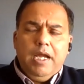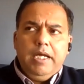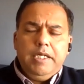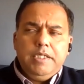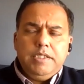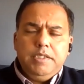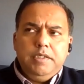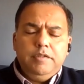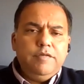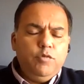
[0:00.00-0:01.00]
and
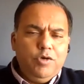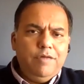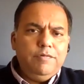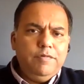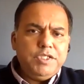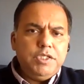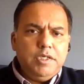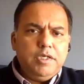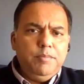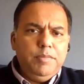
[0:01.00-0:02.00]
uh, therefore have invested
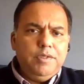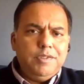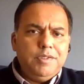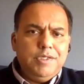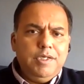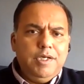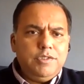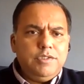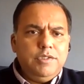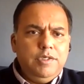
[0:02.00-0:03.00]
in a company called
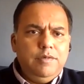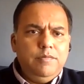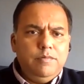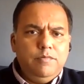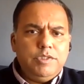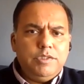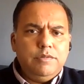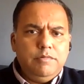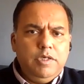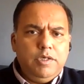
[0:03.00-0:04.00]
CityCash, uh, which
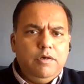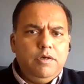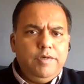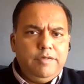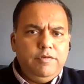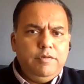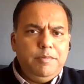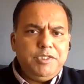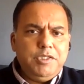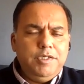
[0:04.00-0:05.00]
got a contract from
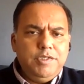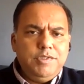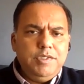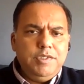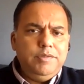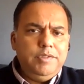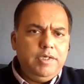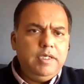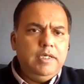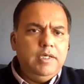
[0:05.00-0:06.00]
MSRTC. Now
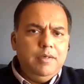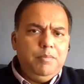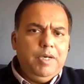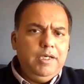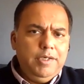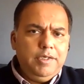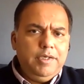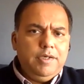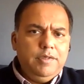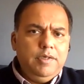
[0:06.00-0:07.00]
they're piloting
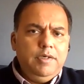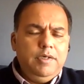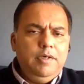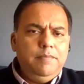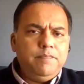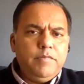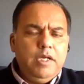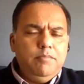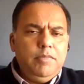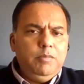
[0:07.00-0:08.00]
at other uh,
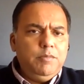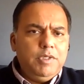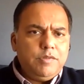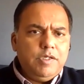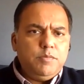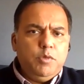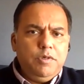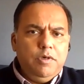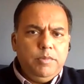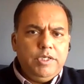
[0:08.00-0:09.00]
public bus transport
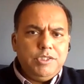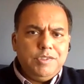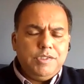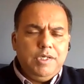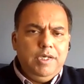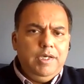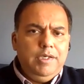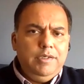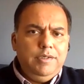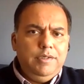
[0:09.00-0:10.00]
corporations
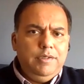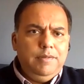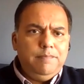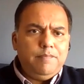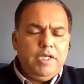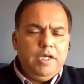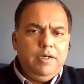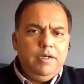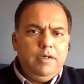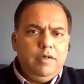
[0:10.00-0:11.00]
and uh,
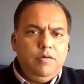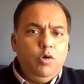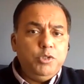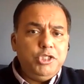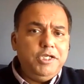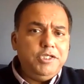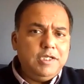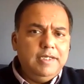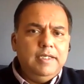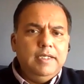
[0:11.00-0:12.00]
uh, hope to
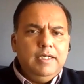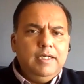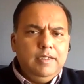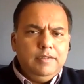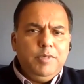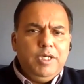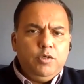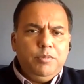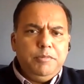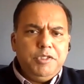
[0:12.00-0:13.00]
change uh, the
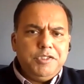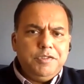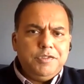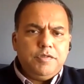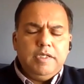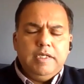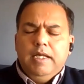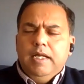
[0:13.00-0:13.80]
micropayments industry.